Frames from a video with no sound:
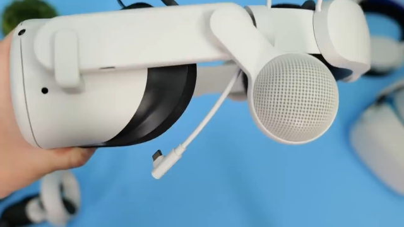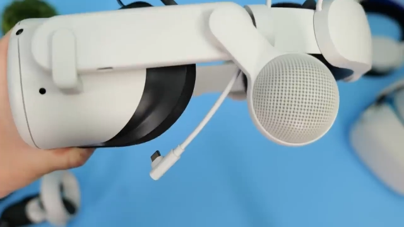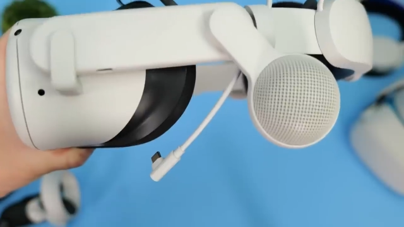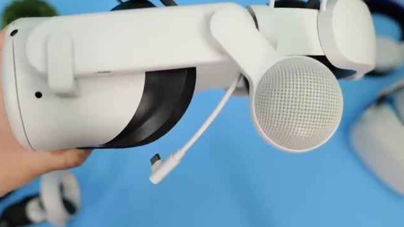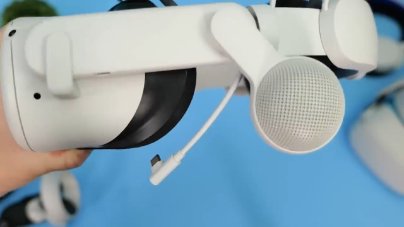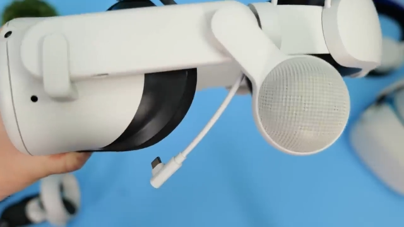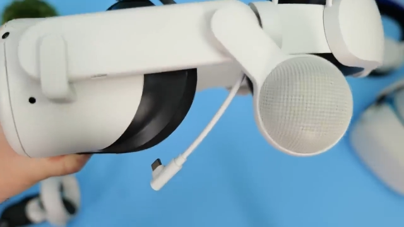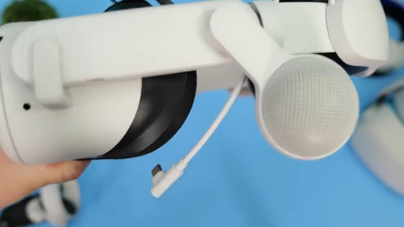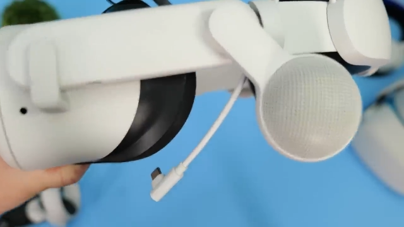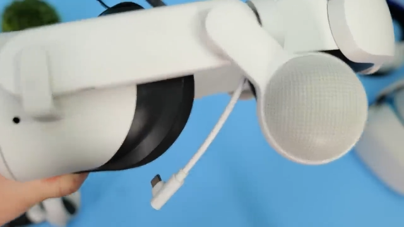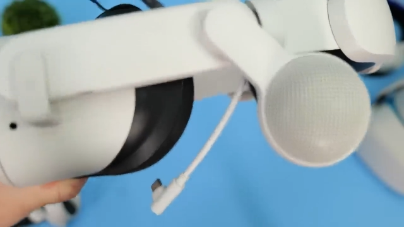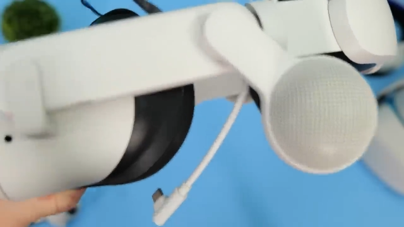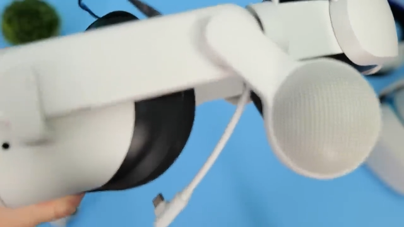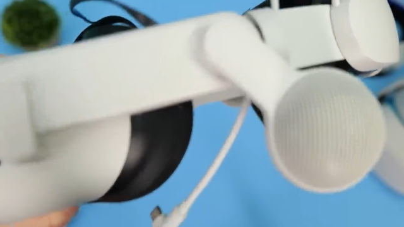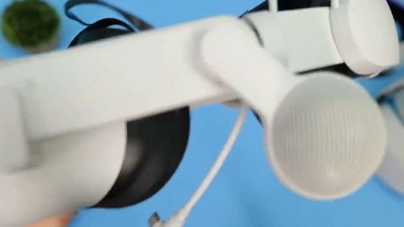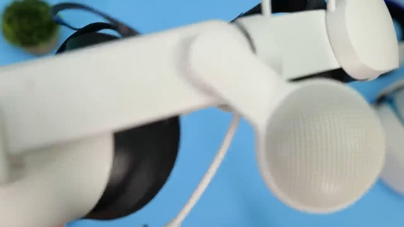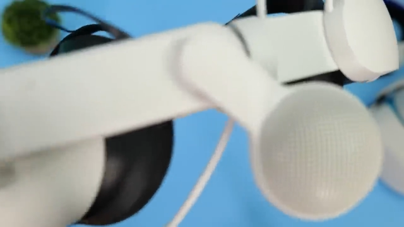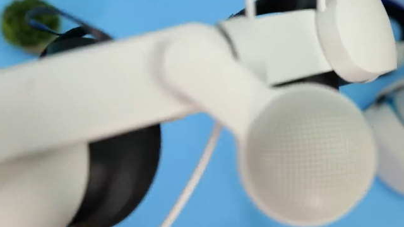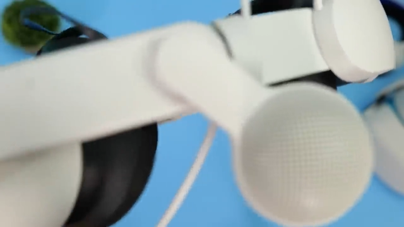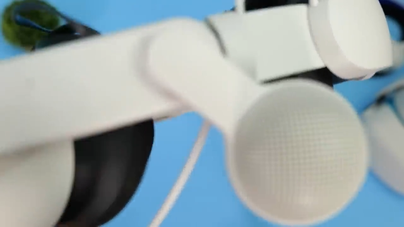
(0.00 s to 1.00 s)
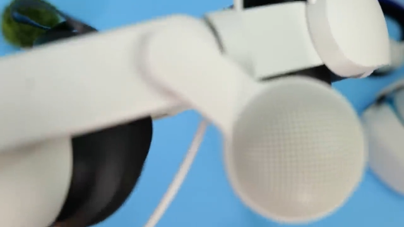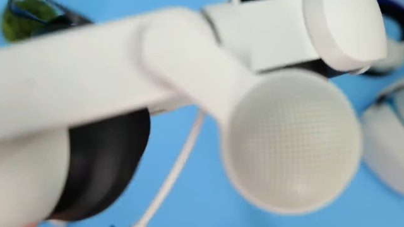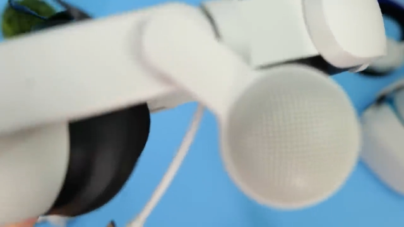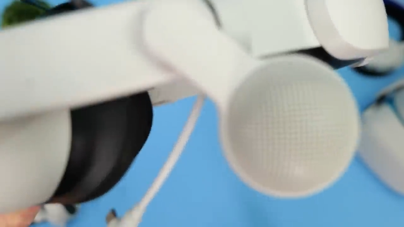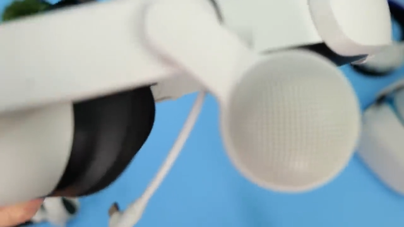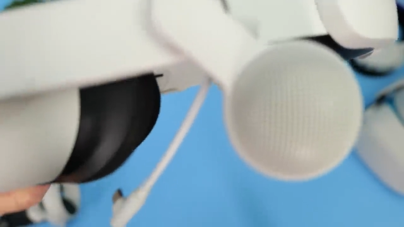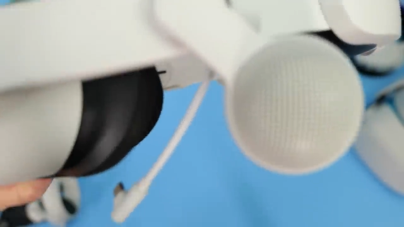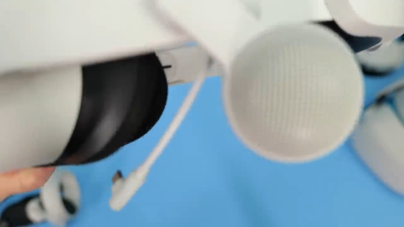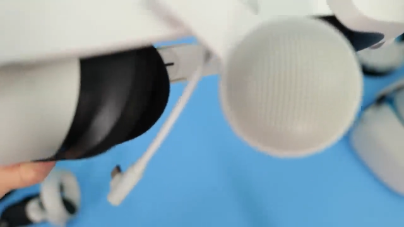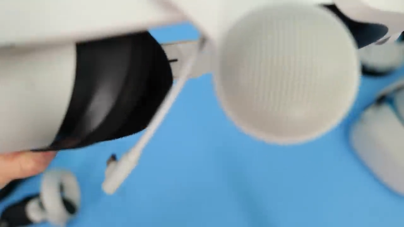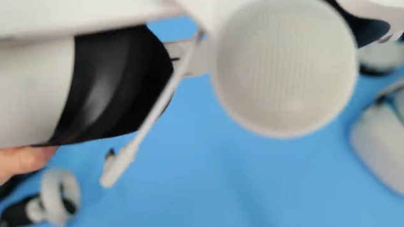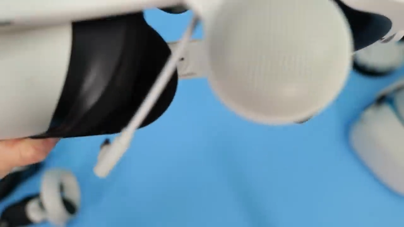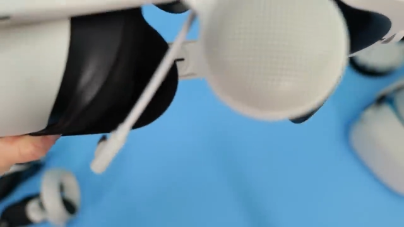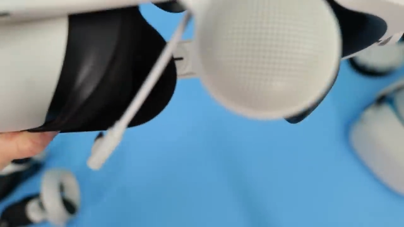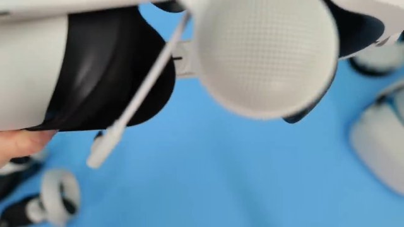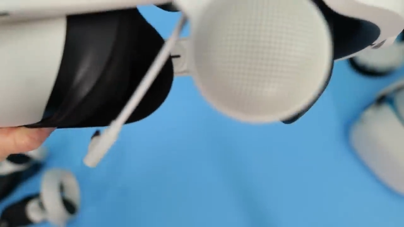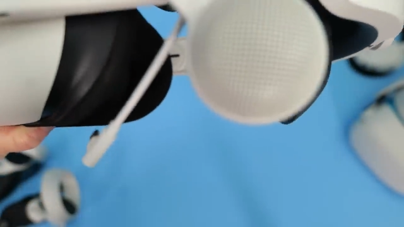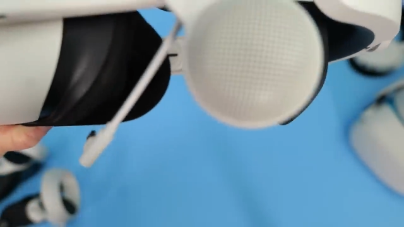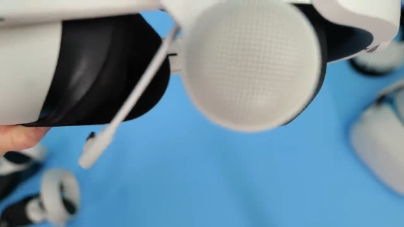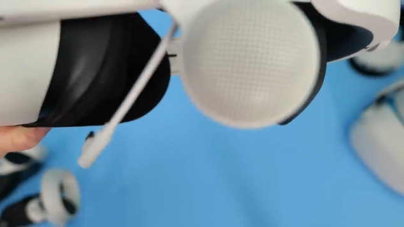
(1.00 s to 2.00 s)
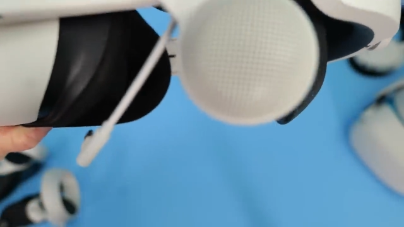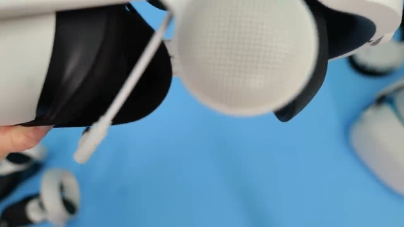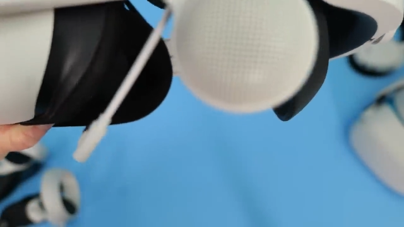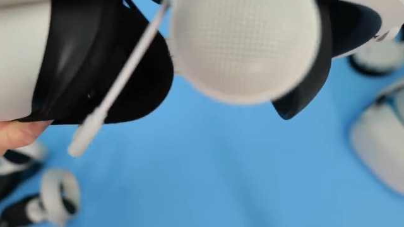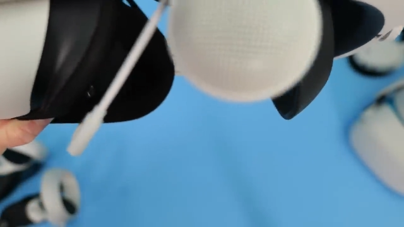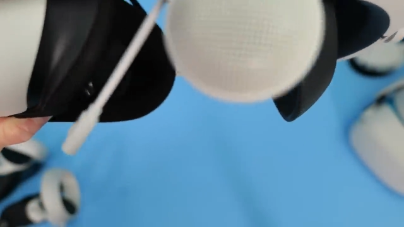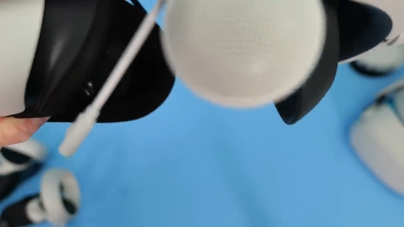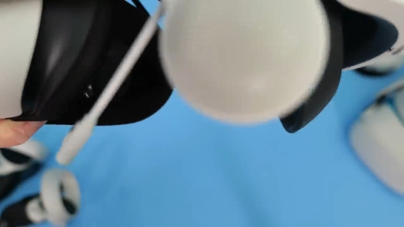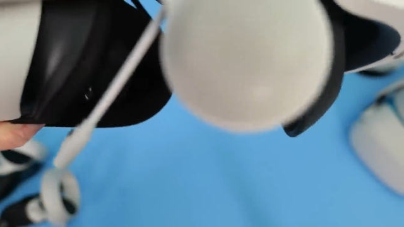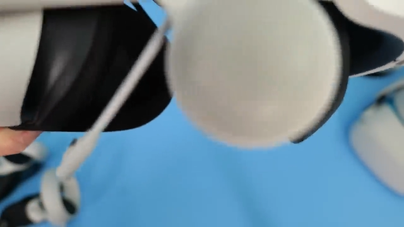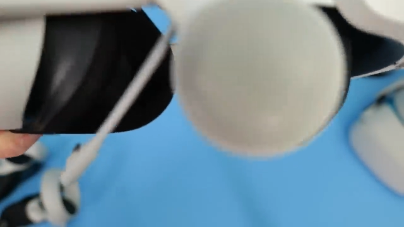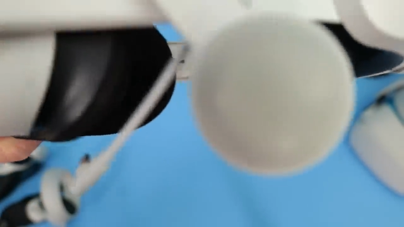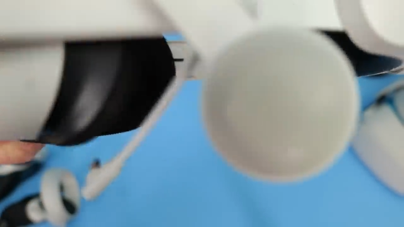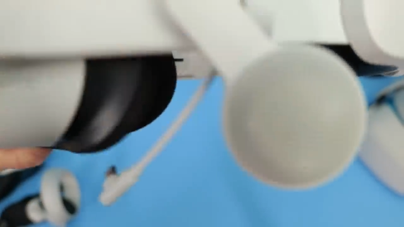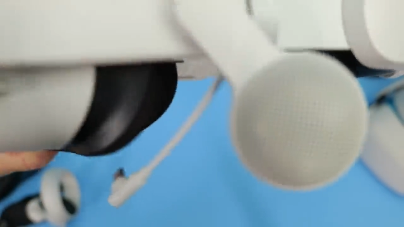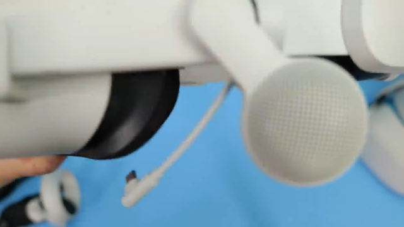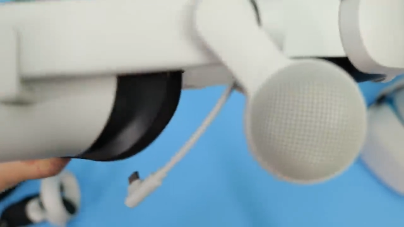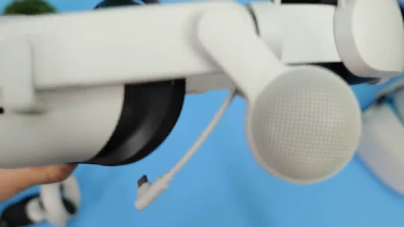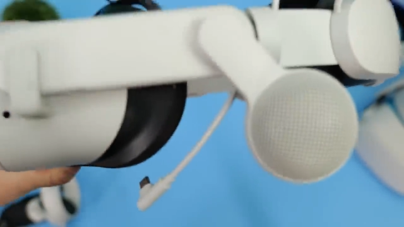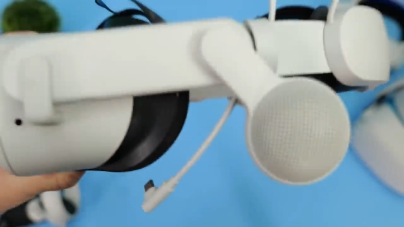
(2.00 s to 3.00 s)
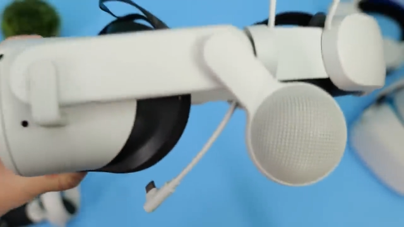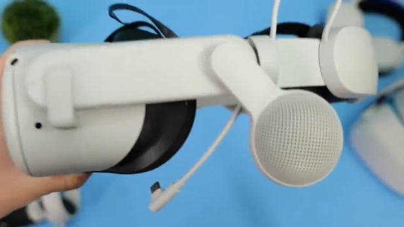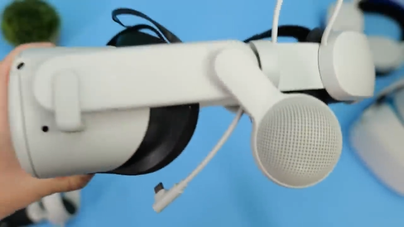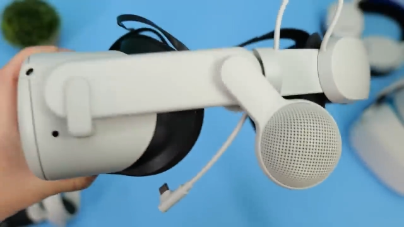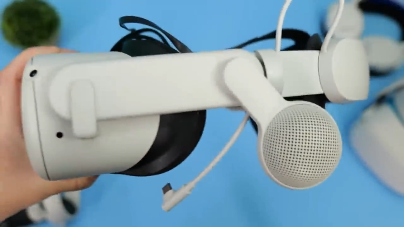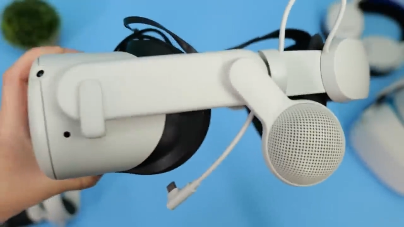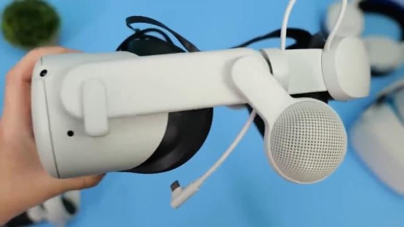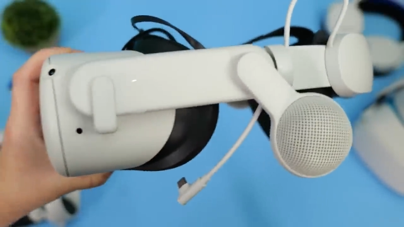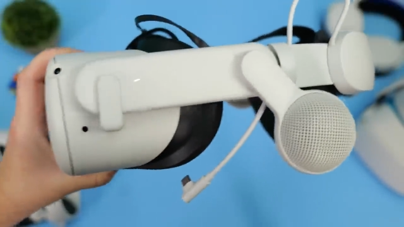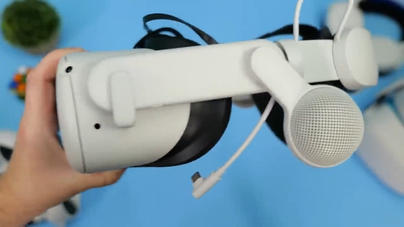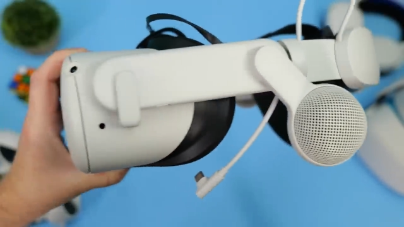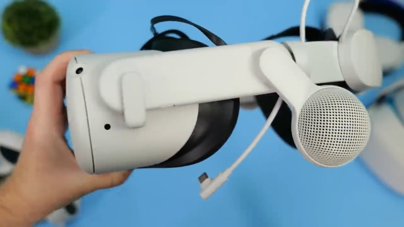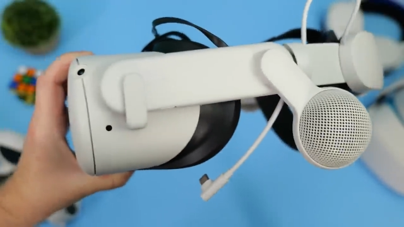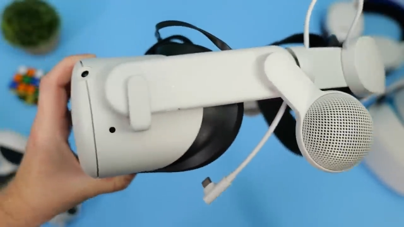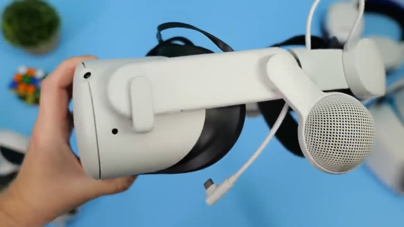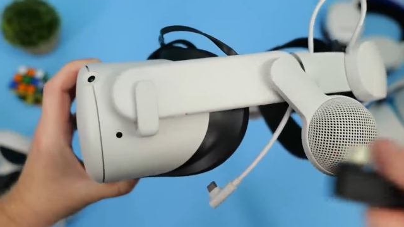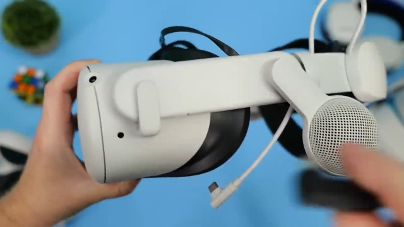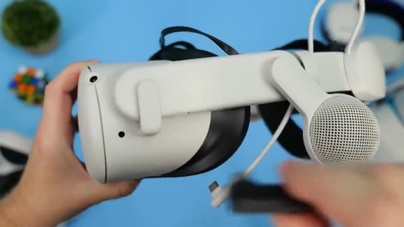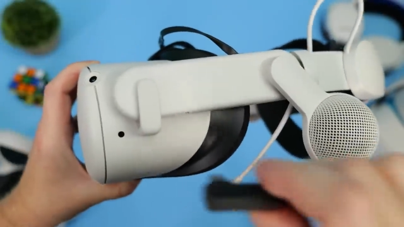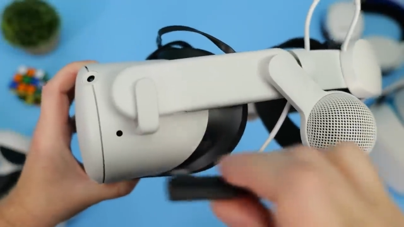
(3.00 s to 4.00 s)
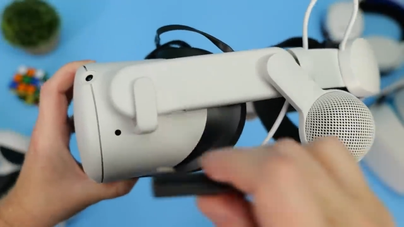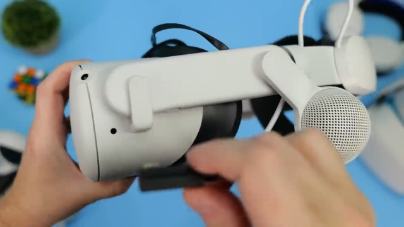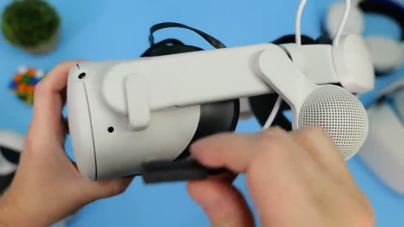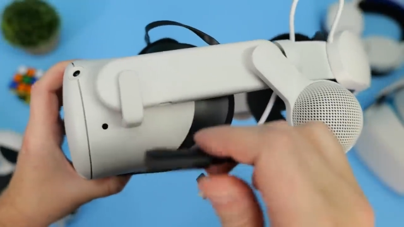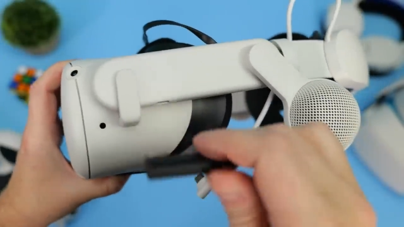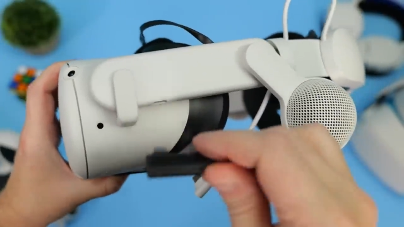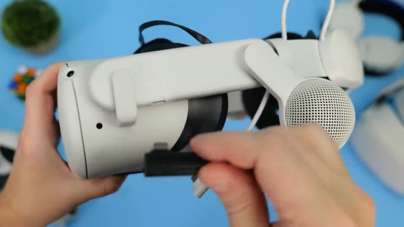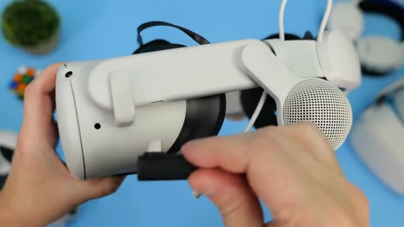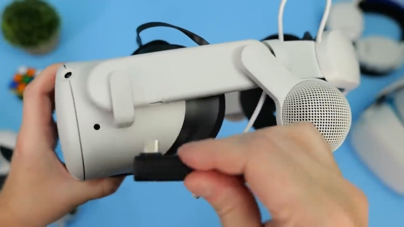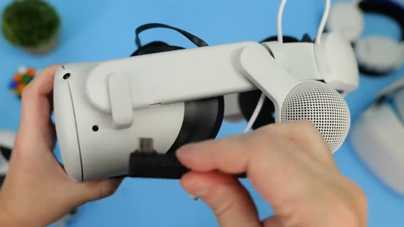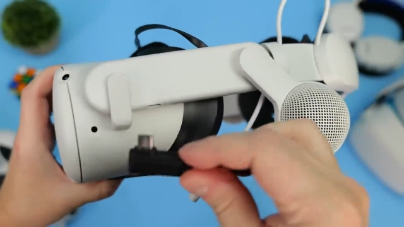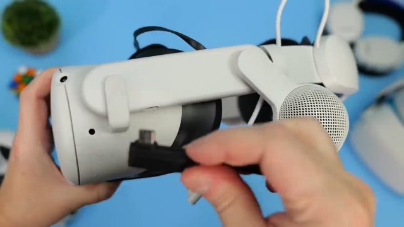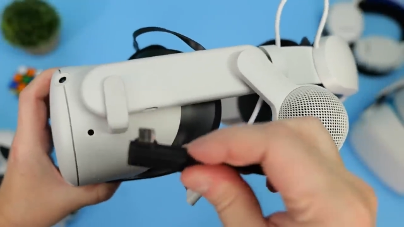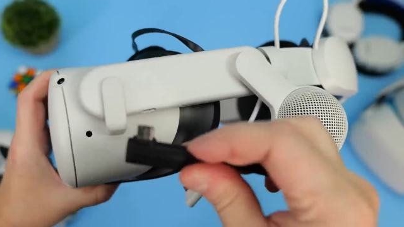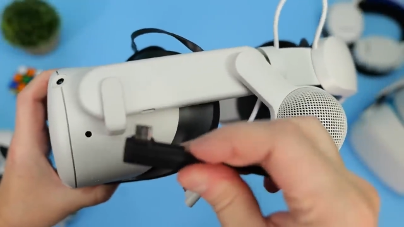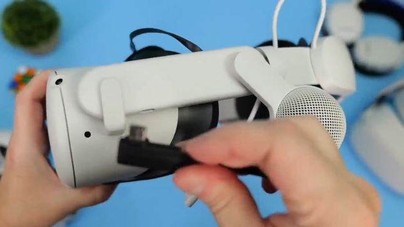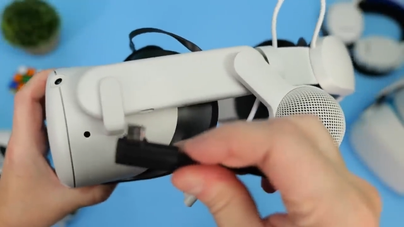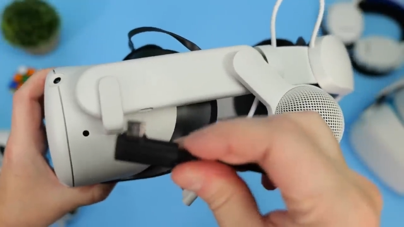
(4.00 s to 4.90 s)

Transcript: [unreadable: no face in view]